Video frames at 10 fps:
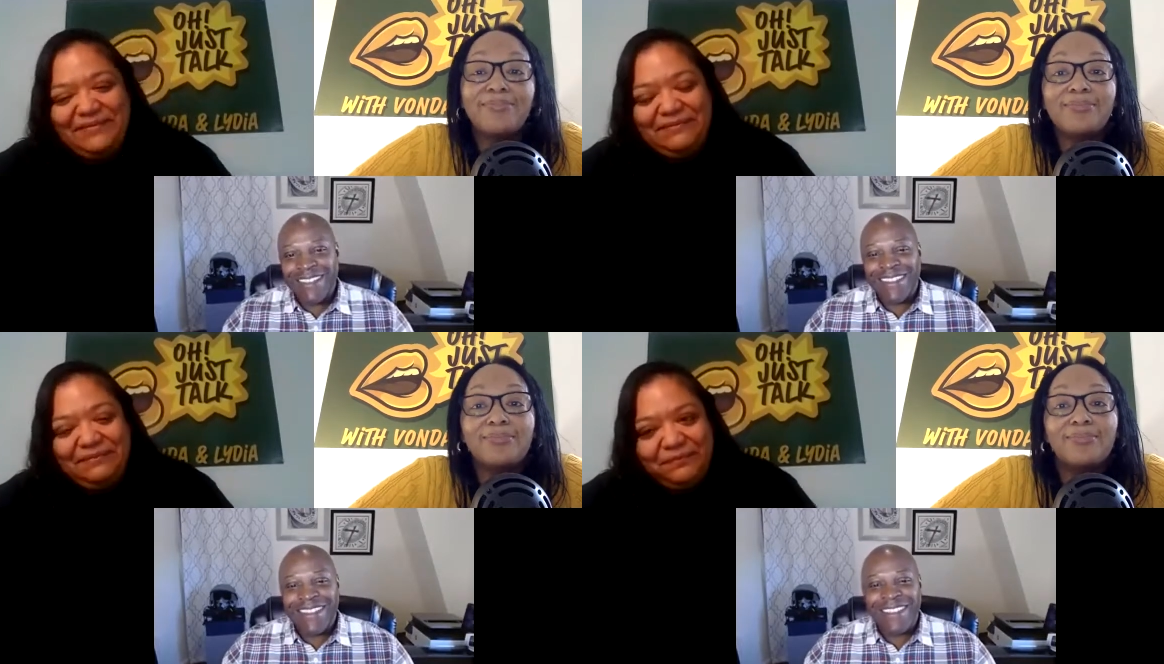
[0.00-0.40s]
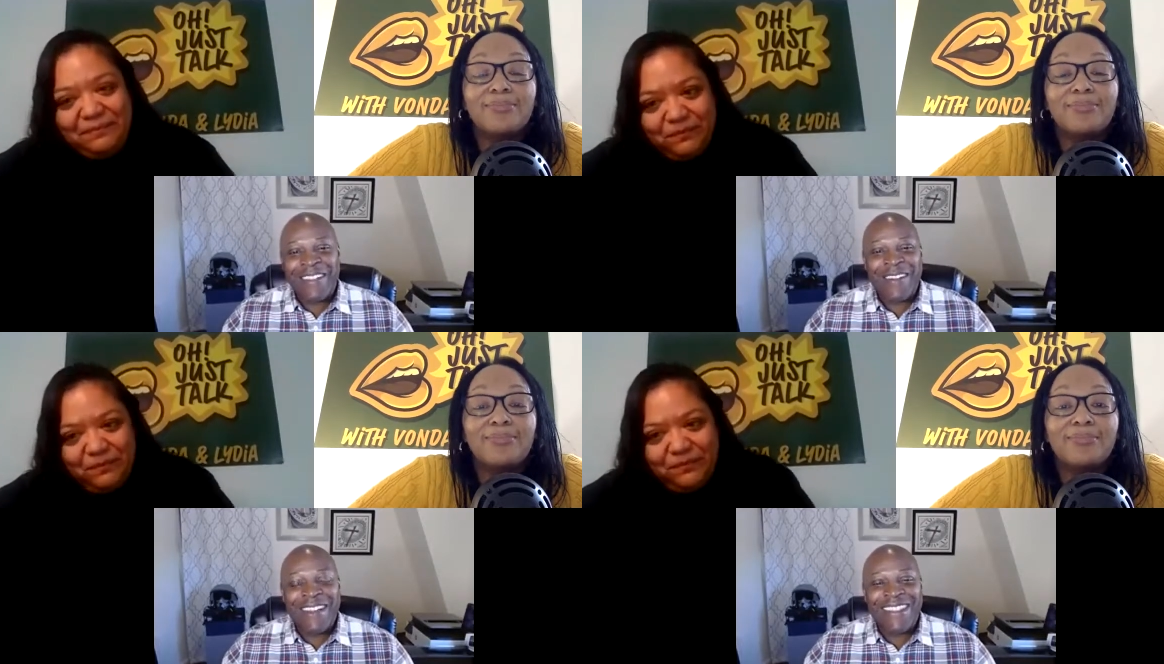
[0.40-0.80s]
Speaker 1: you know,
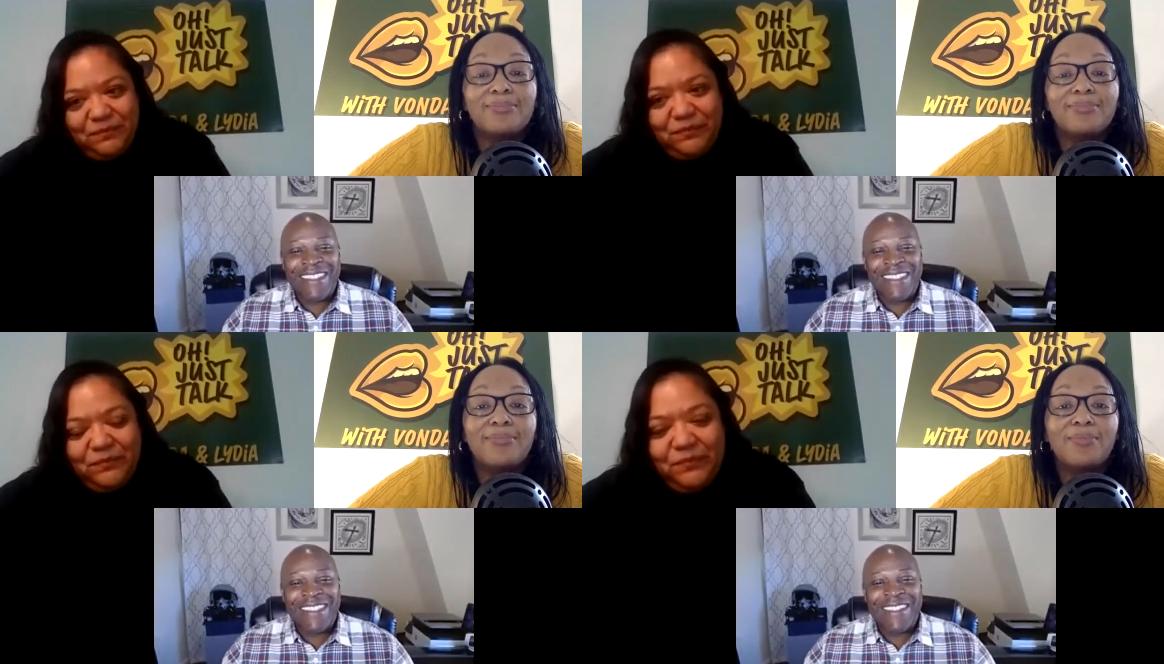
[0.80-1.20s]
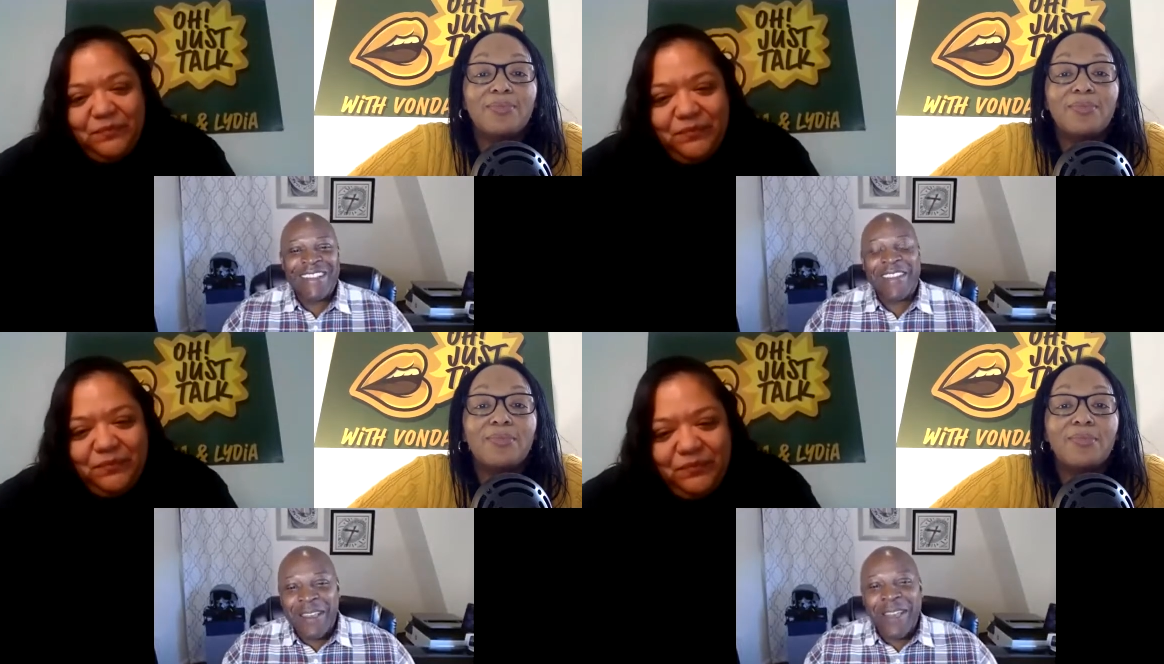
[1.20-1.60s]
uh,
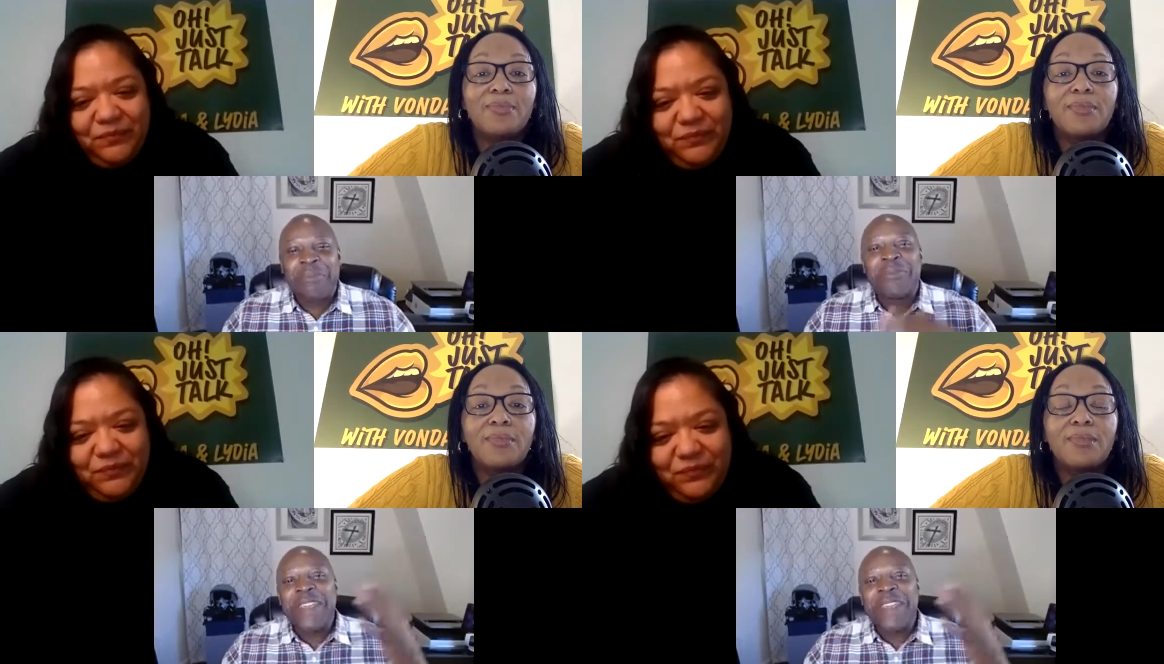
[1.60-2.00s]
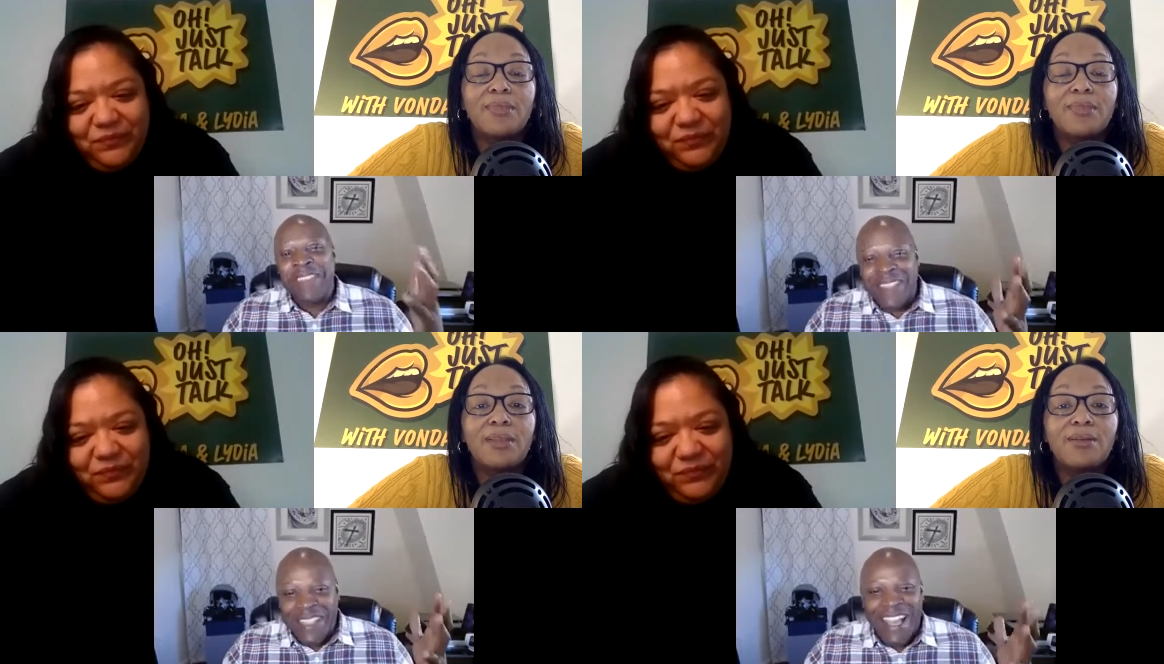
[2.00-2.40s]
in a previous
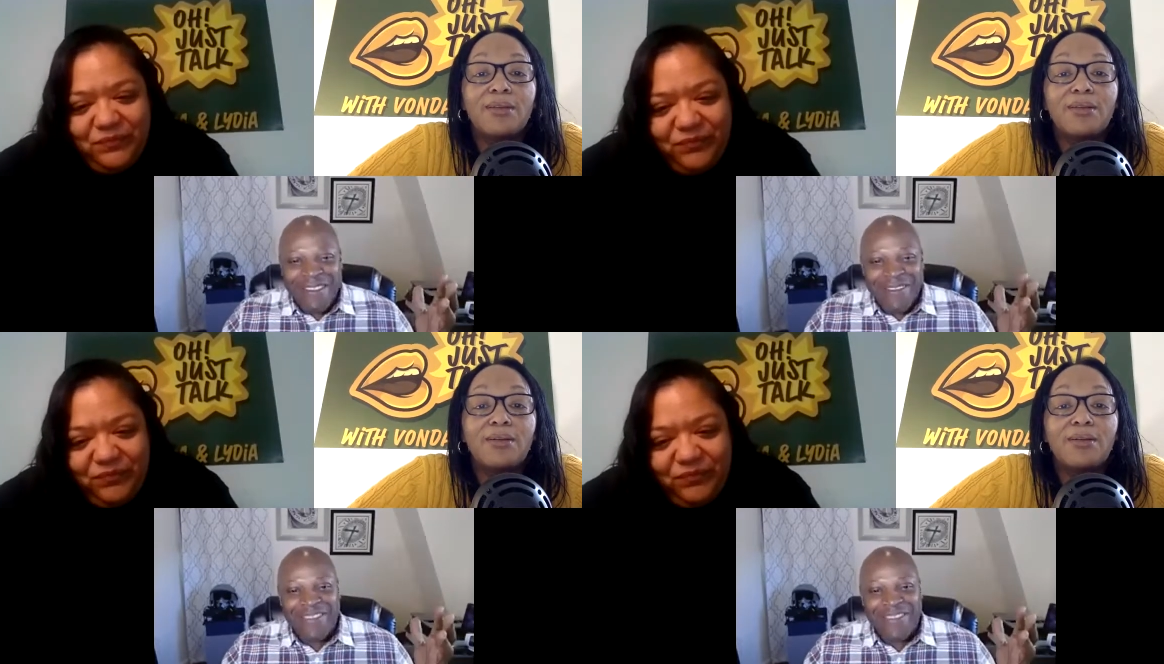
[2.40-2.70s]
life,